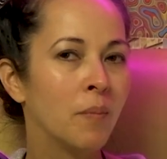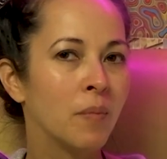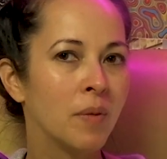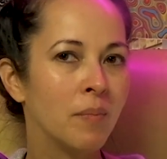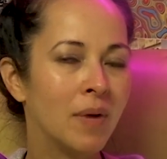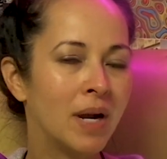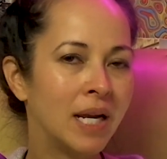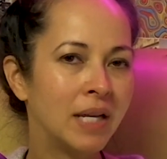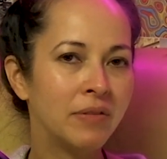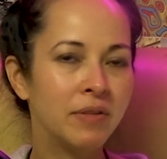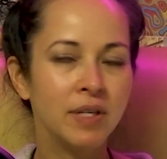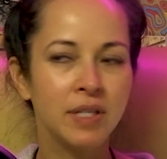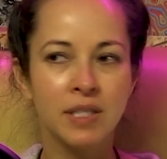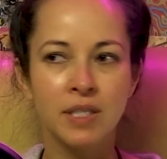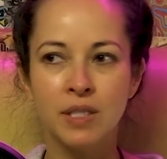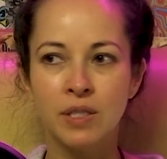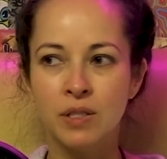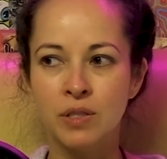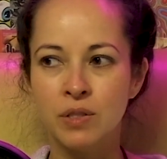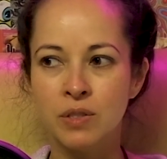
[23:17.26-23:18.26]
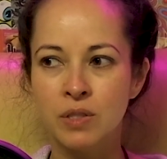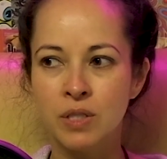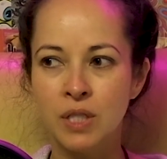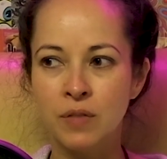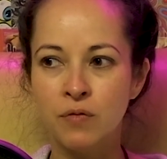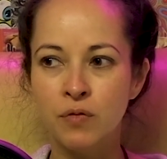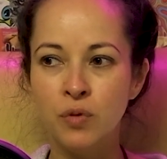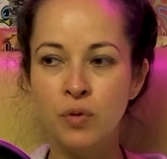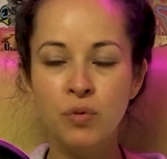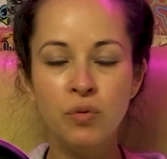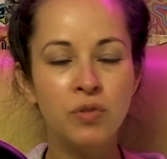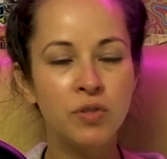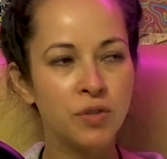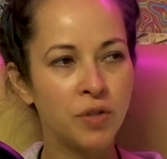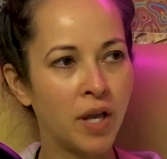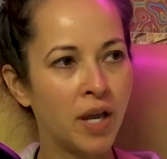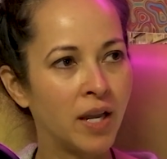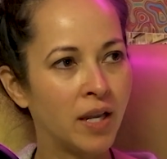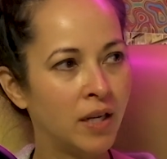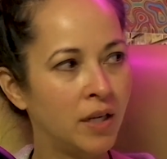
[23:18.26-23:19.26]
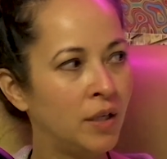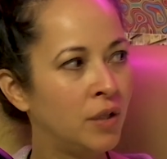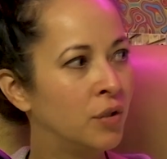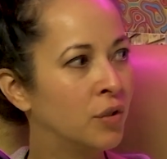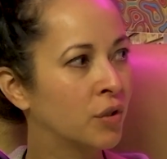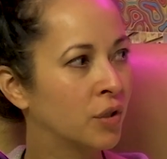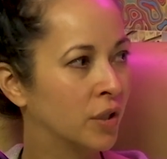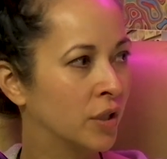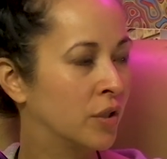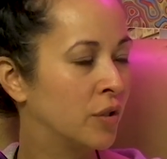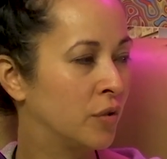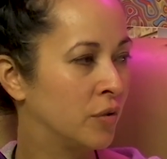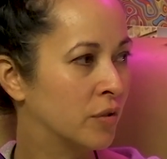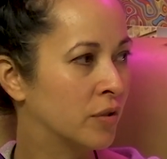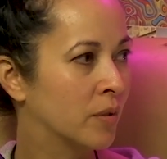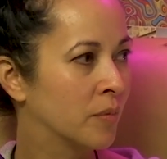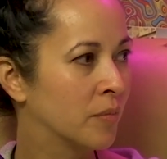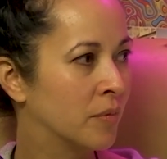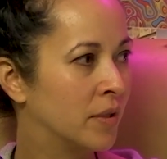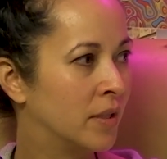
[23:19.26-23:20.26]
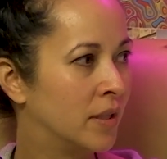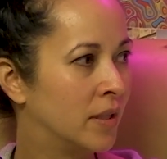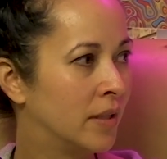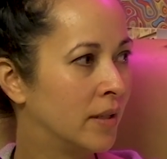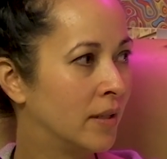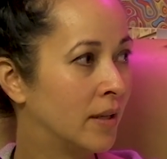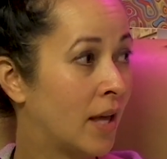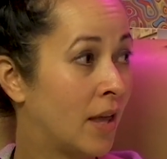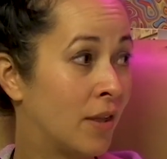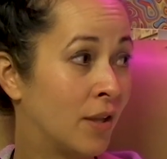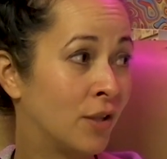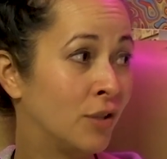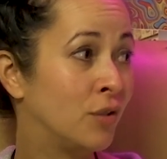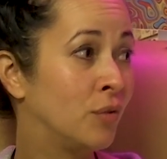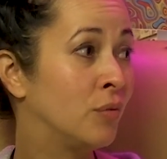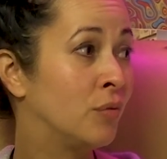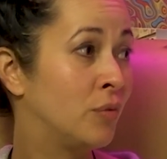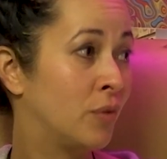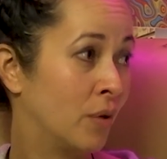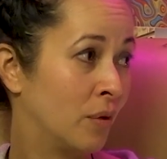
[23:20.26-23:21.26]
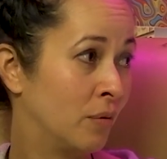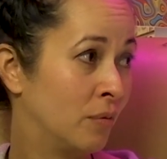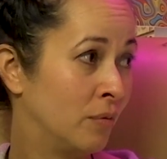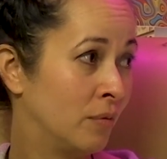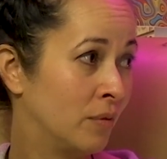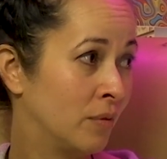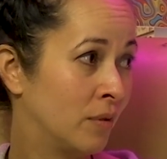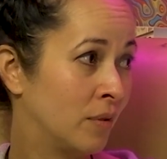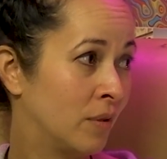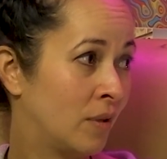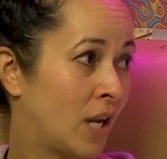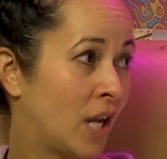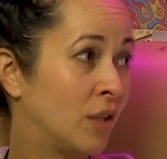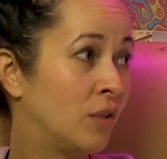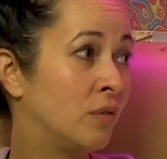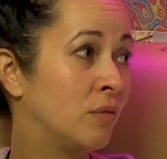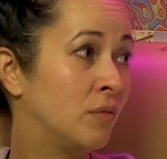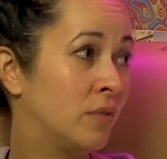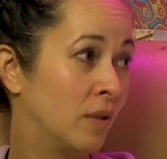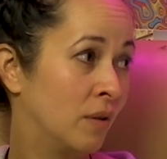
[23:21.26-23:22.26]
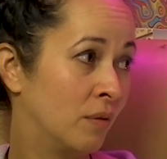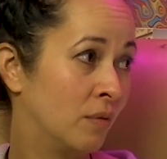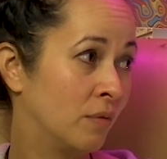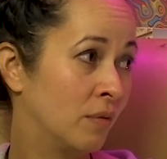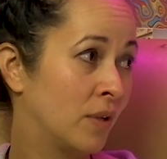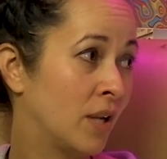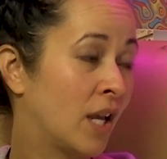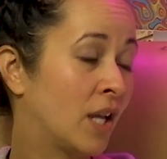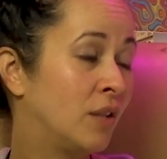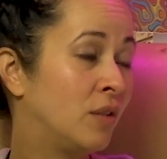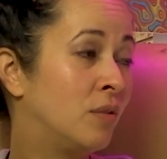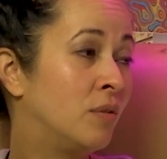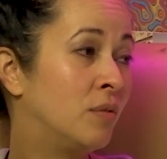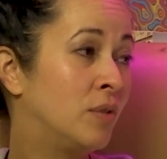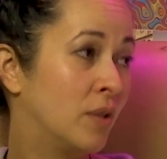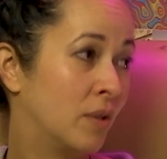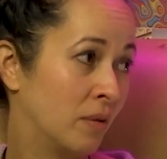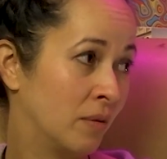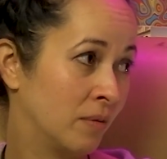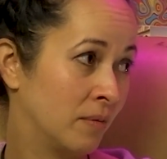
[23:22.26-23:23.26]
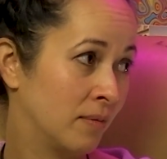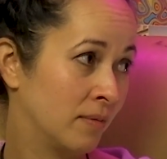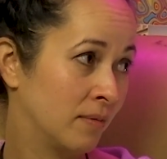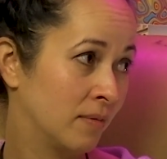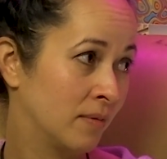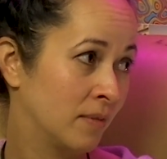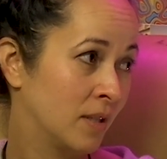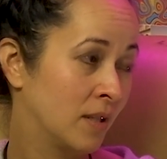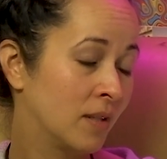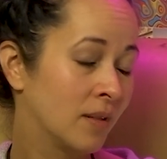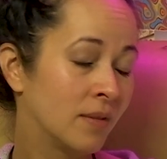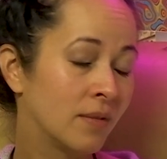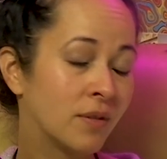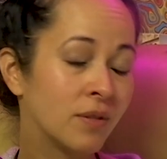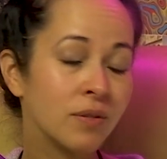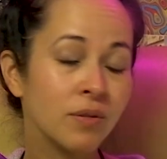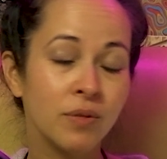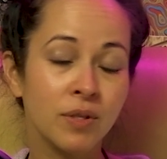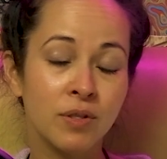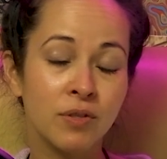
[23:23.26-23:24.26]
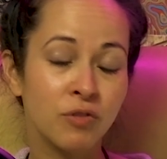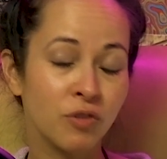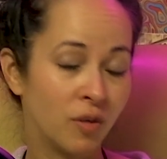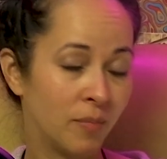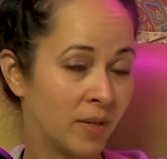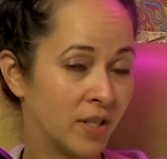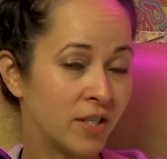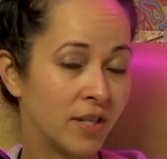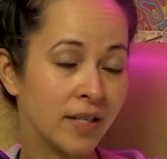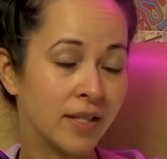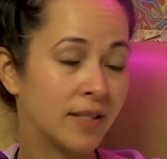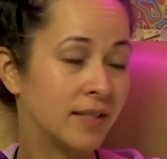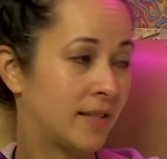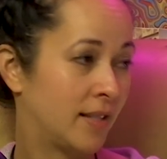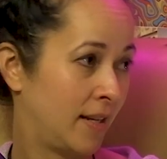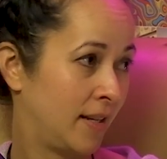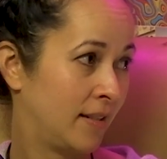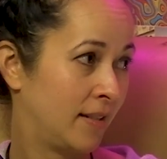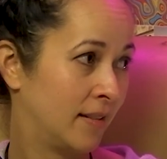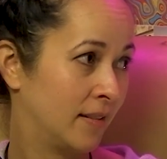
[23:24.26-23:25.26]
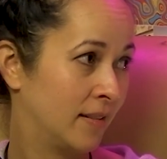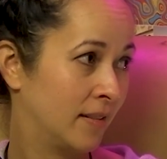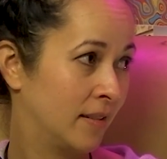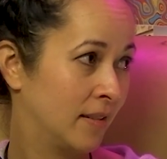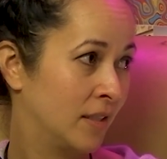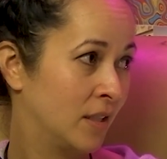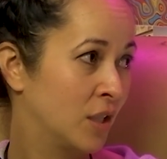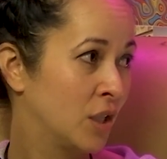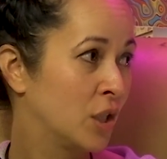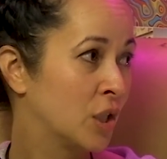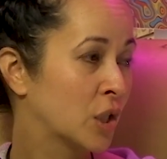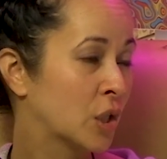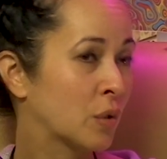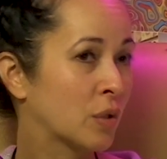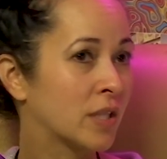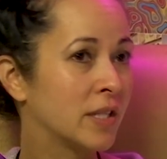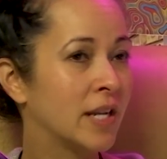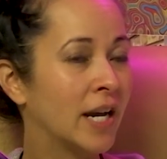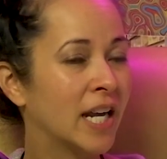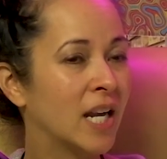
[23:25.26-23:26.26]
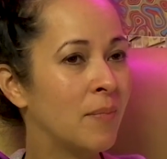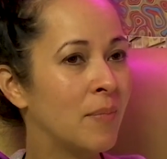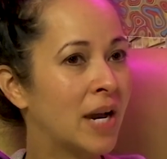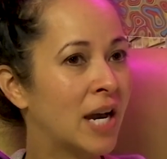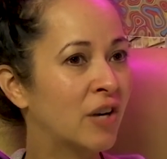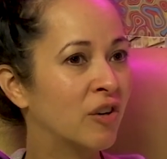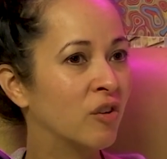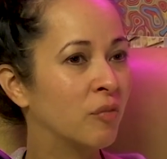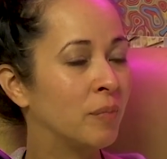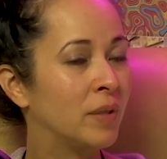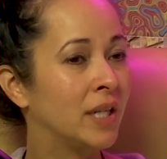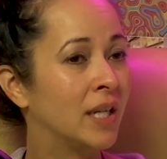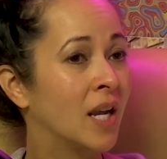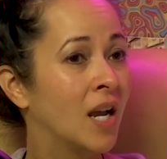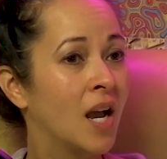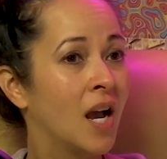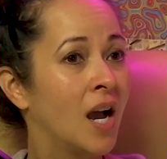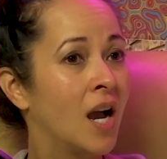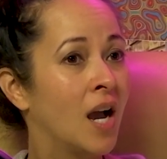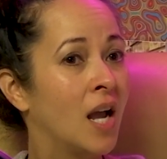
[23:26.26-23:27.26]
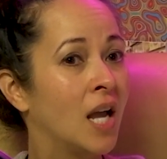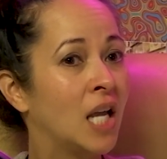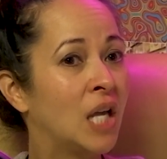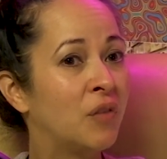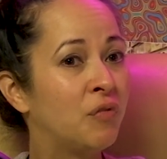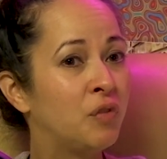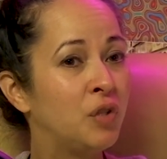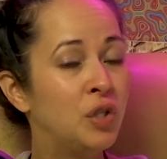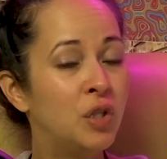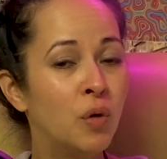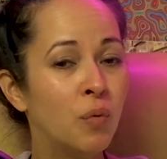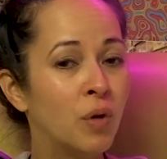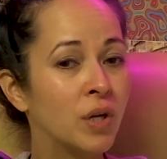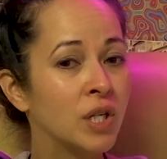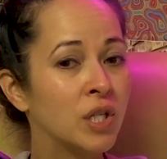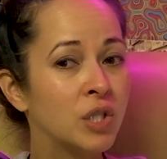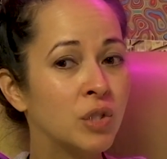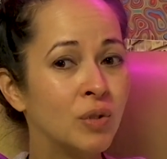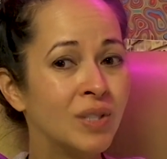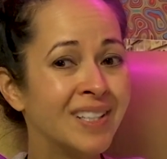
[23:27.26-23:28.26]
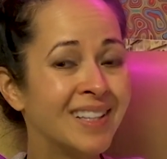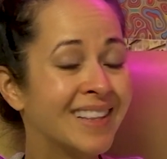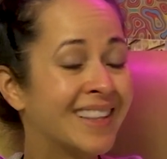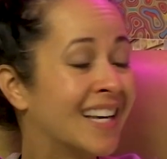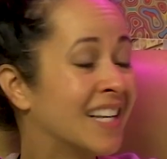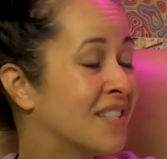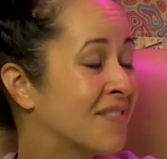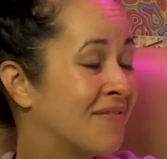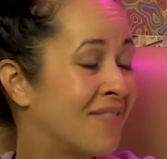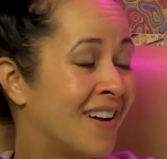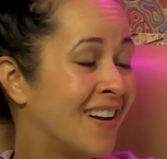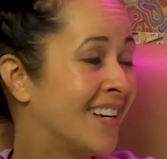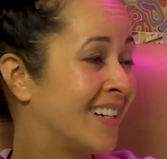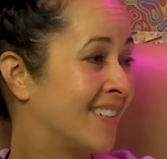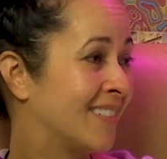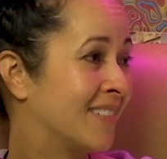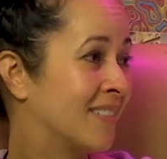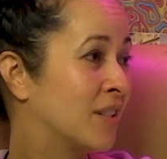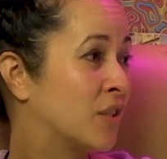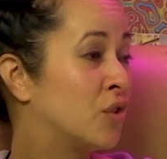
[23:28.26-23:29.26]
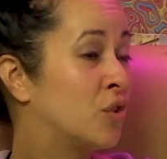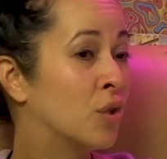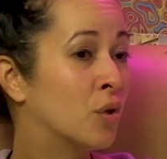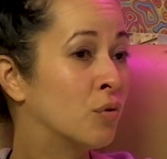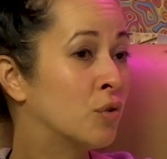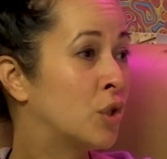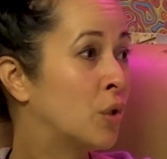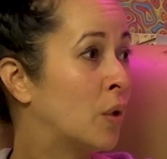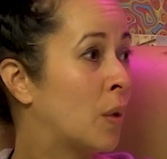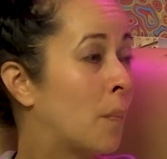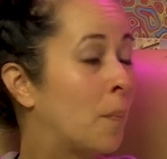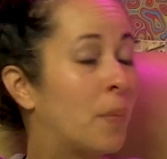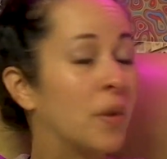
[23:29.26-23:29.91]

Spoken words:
But my thing is, if you say you're going to do something and then you don't, and you don't, and you don't, there's only so much I can take. So it's not a matter of me. If you don't want to do it, that's fine. Don't do it.